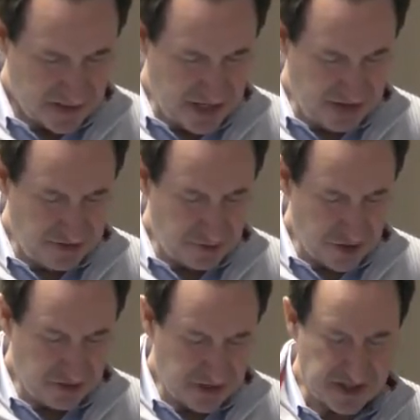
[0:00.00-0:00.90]
David
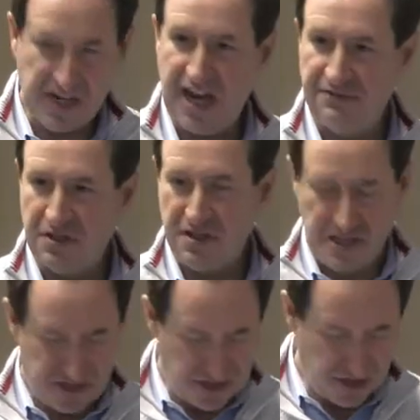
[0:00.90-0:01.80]
wrote this after
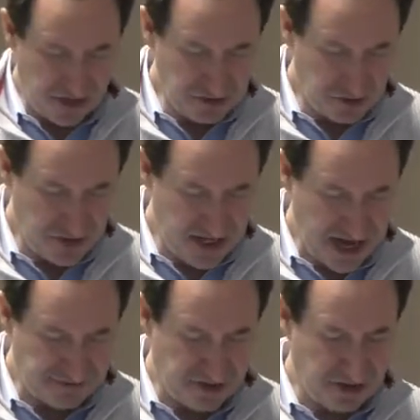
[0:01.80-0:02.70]
his adultery,
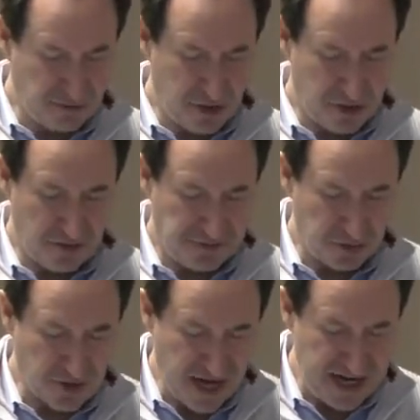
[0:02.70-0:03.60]
after the murder of
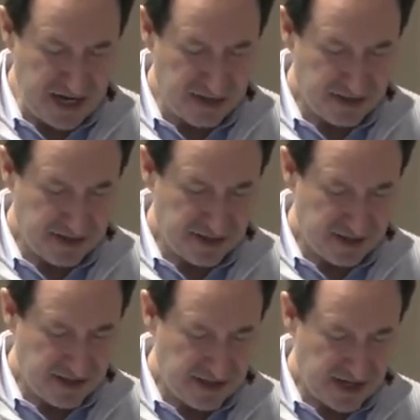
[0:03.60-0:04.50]
Uriah,
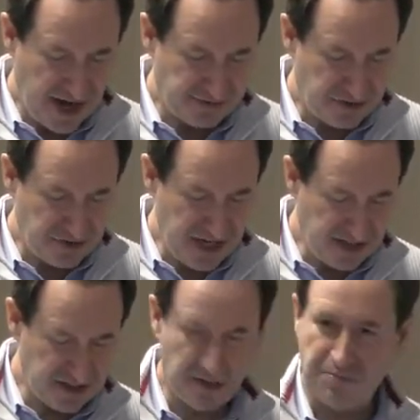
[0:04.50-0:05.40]
after
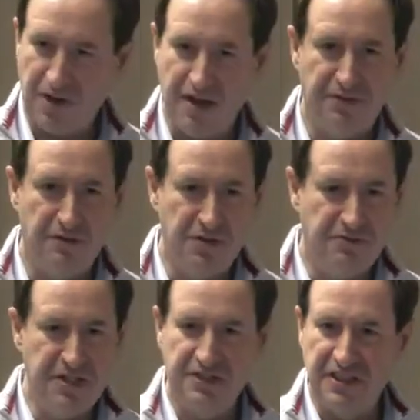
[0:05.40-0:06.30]
Nathan the prophet
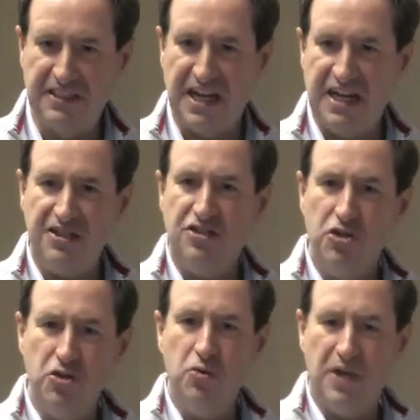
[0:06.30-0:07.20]
revealed that God
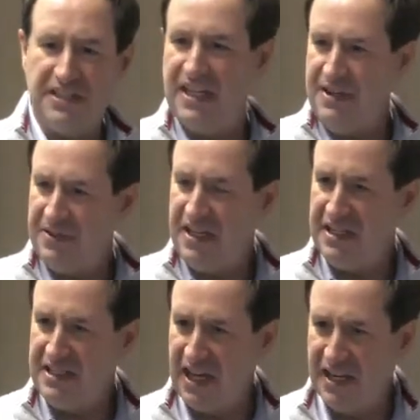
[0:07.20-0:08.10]
knew what David
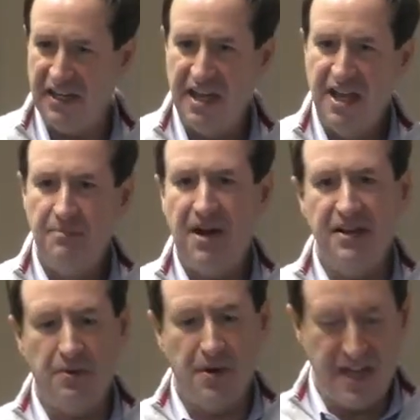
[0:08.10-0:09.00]
had done. By
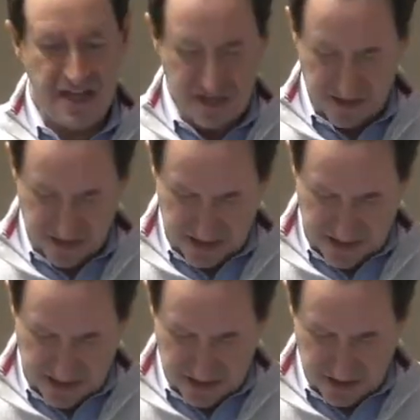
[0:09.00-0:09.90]
the way,
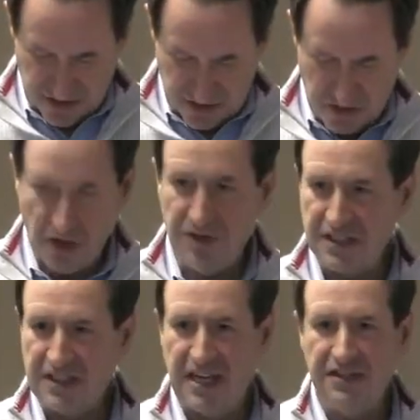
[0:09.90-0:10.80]
do you know
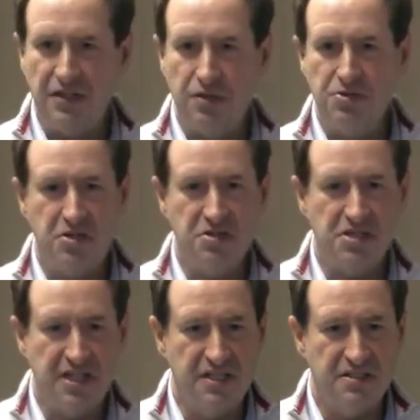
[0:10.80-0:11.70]
that God knows your
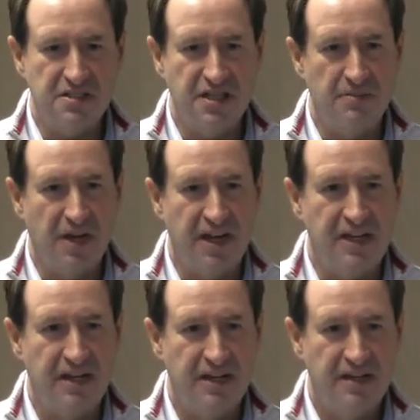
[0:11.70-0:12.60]
sins and
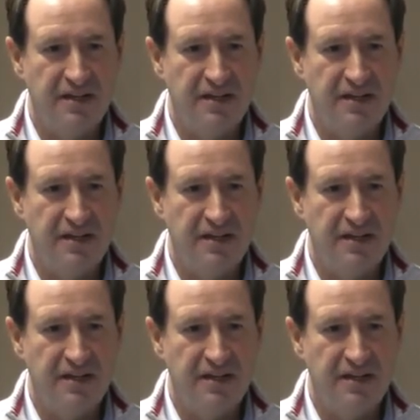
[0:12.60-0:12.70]
mine?